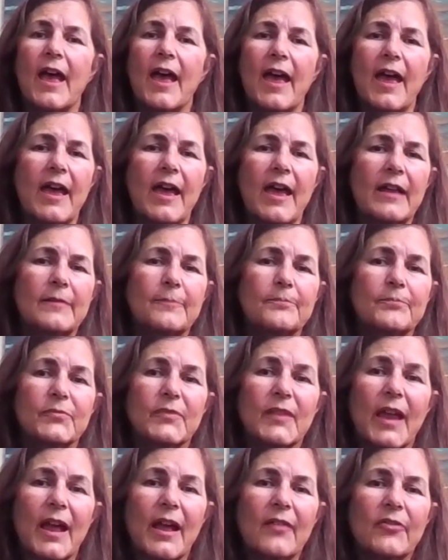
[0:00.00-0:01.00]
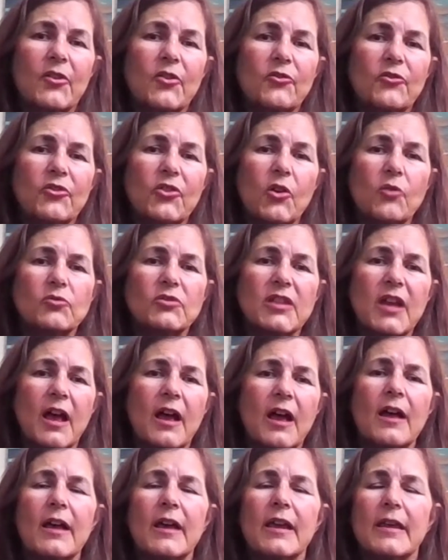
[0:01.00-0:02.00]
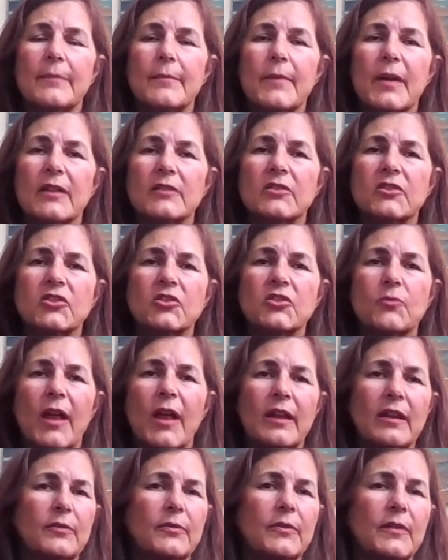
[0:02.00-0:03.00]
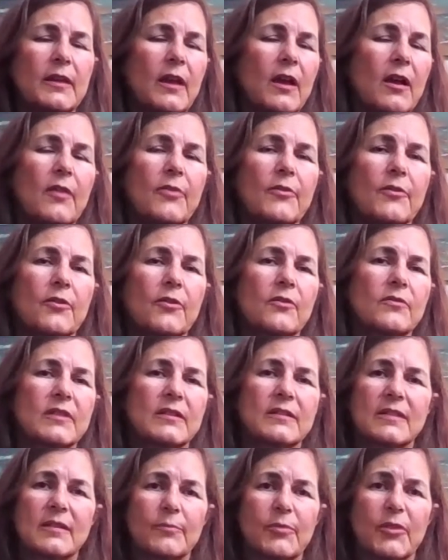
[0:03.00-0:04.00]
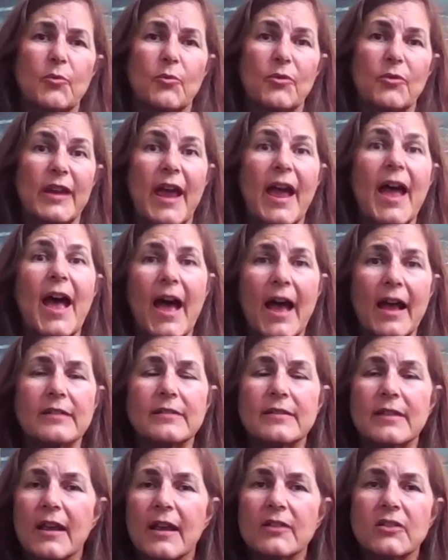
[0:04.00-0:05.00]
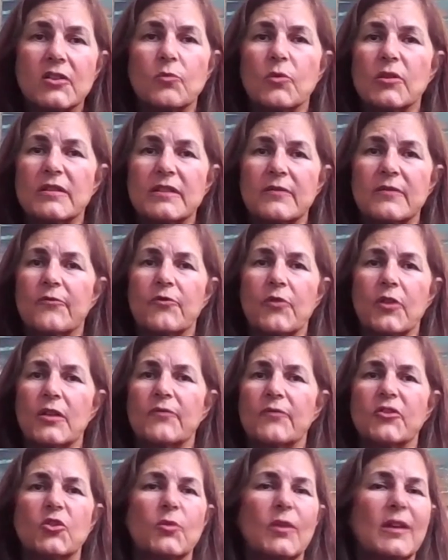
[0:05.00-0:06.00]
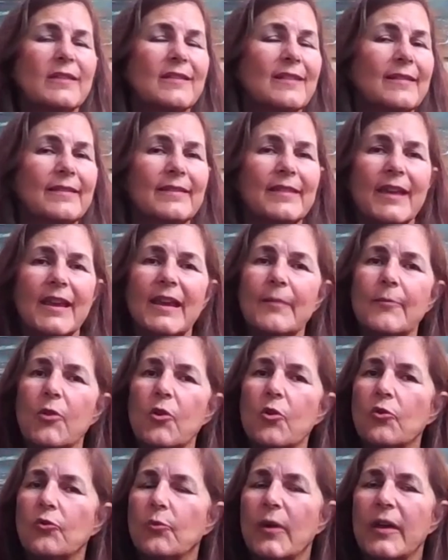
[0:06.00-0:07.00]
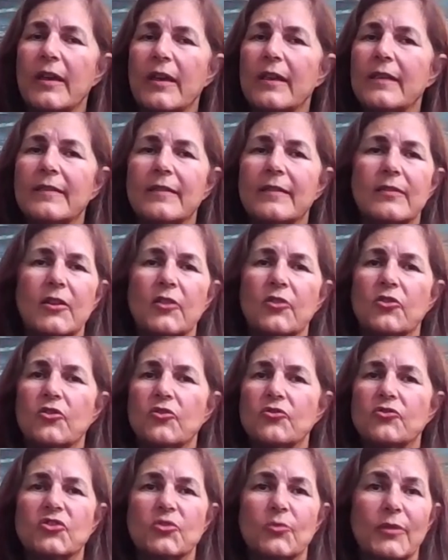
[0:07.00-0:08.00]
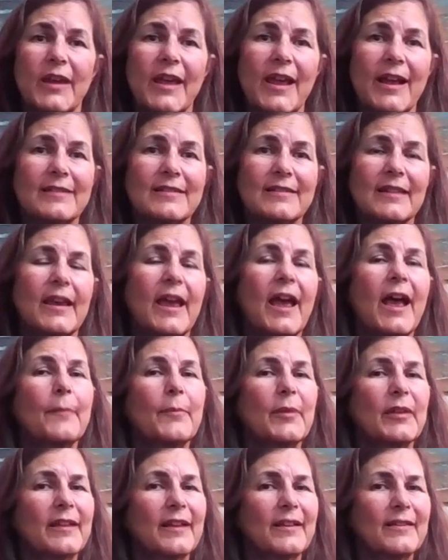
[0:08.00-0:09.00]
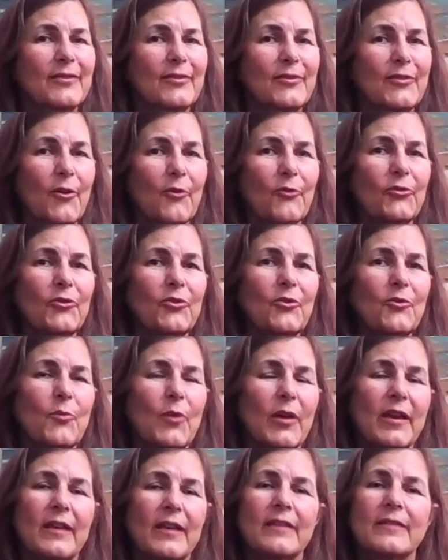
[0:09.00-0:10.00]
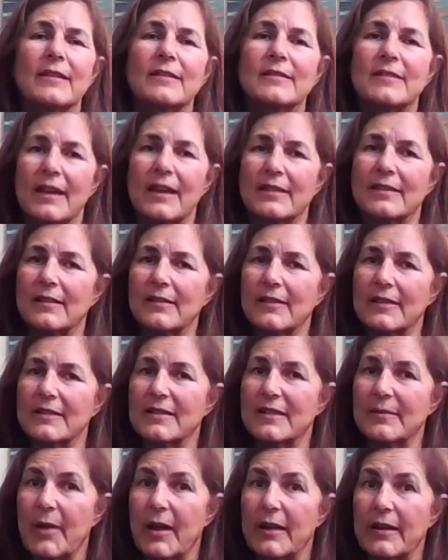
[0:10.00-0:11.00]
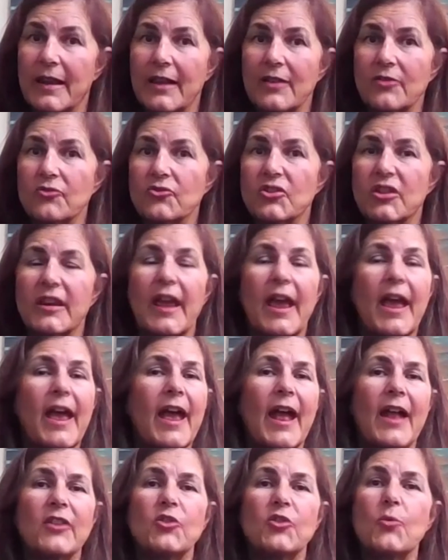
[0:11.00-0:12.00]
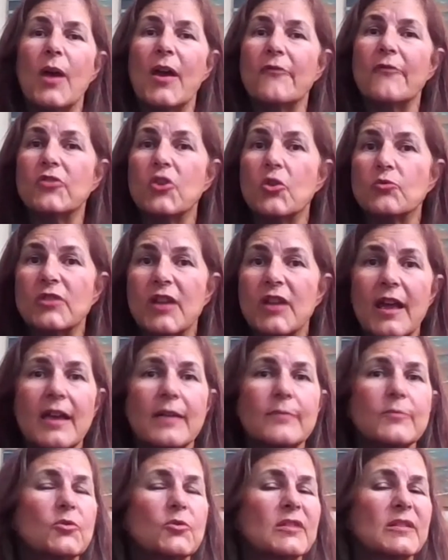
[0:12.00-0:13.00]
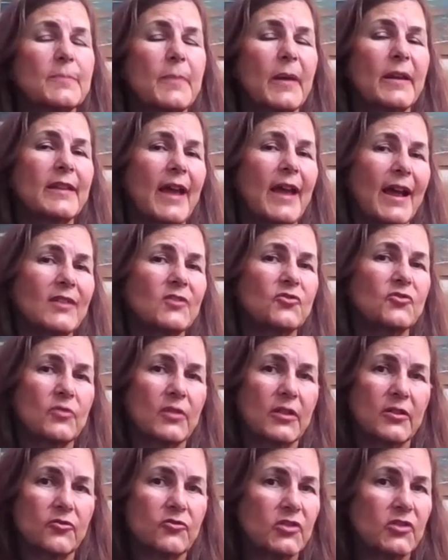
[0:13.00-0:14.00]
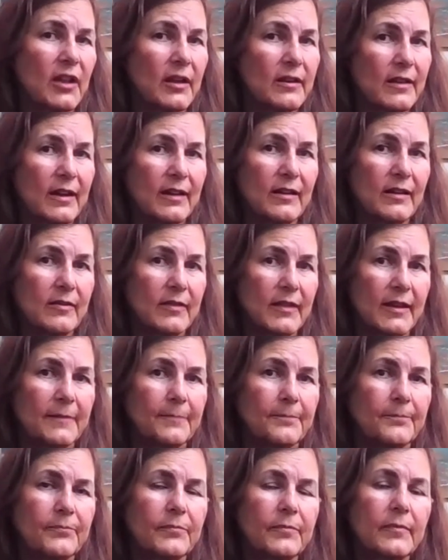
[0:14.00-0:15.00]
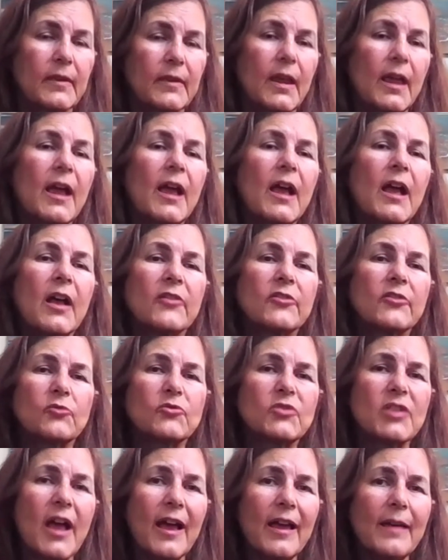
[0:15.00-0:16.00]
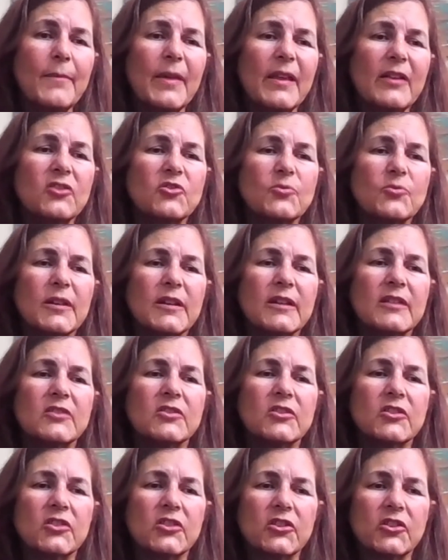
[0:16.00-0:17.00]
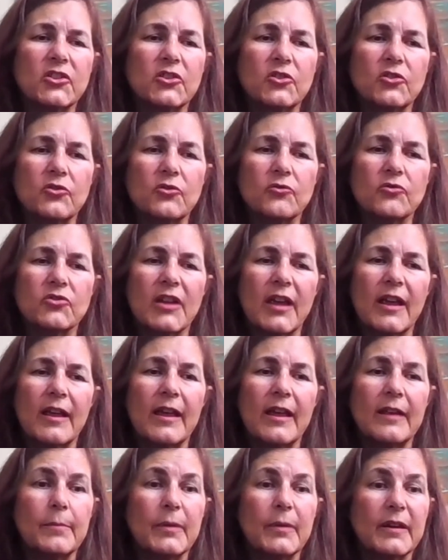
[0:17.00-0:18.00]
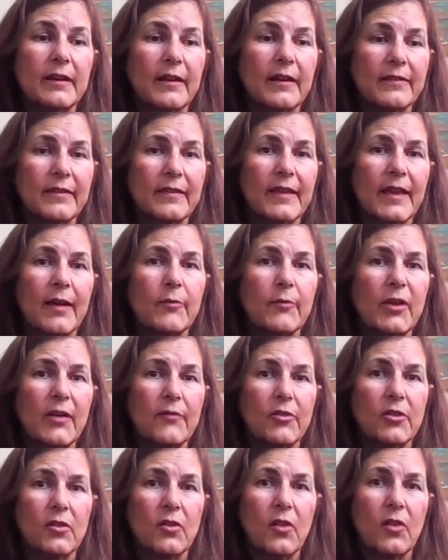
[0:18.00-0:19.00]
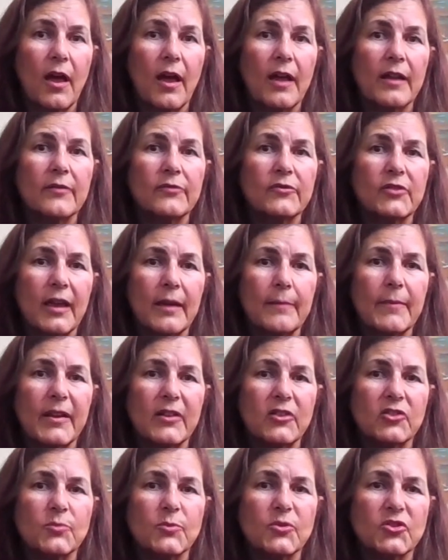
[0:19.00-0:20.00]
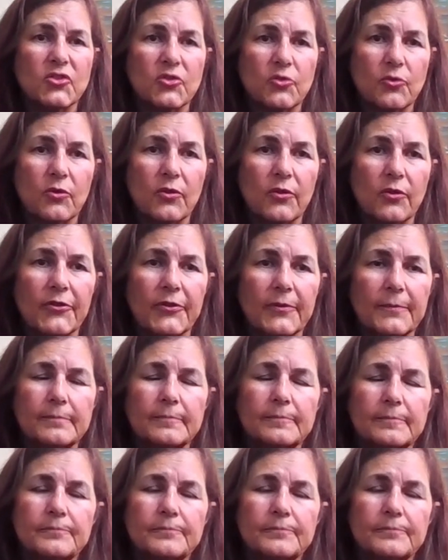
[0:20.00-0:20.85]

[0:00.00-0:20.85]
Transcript: And there's no time to do anything other than simply react to what's in front of you in the same old ways that you're used to reacting, because those are the ways that take the least amount of energy, and you have no time to expend extra energy on anything. So time management is huge. And because of that, we have a lot of time management tools.